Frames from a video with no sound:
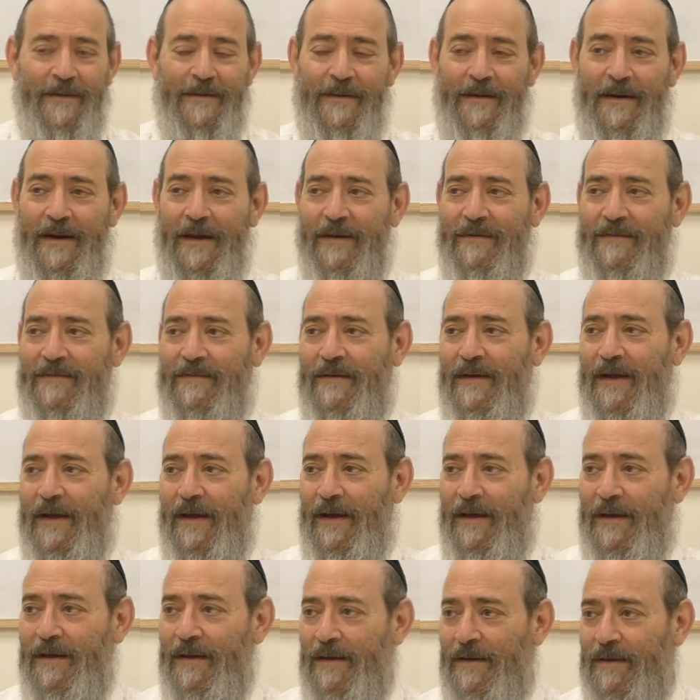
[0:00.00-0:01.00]
The next
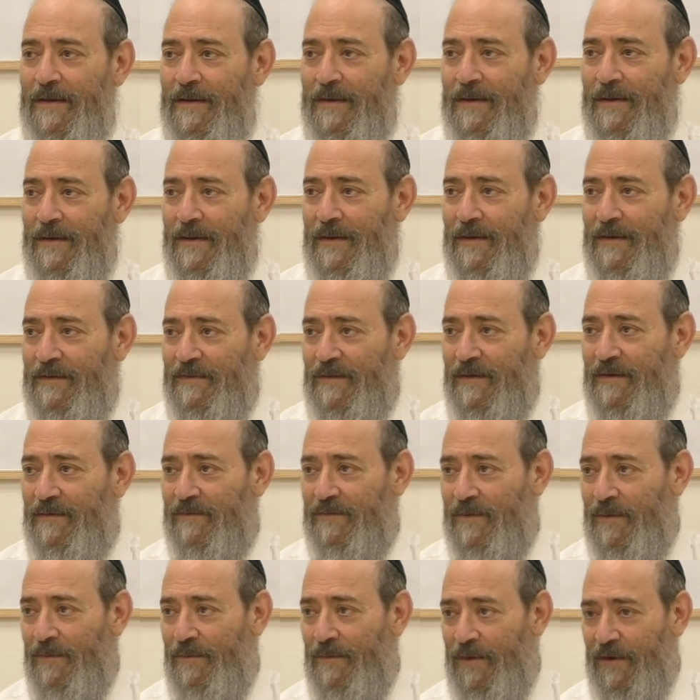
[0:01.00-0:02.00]
day, he
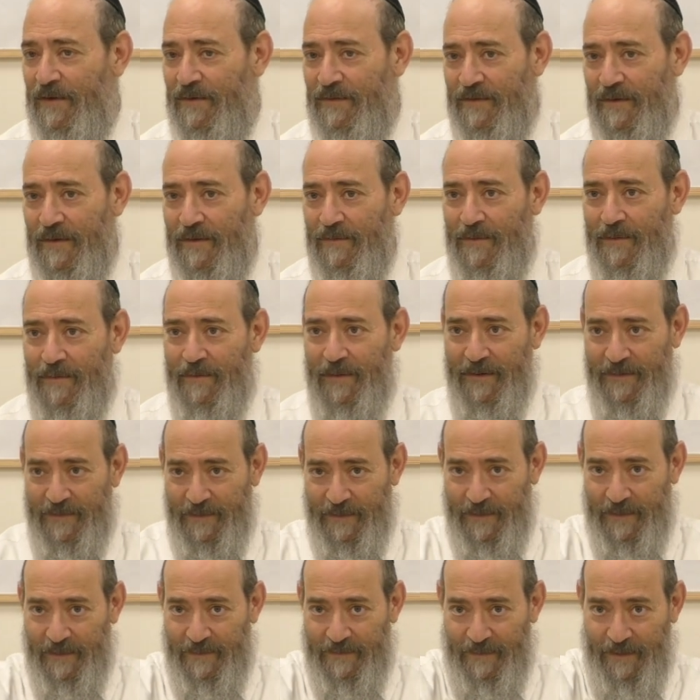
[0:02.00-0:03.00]
sees Rabbi Moshe and Rabbi
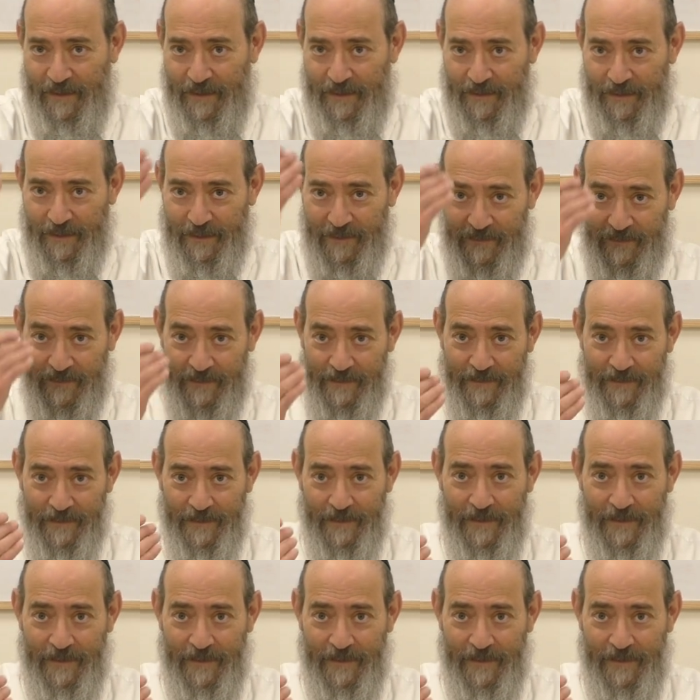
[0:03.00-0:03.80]
Moshe does like this.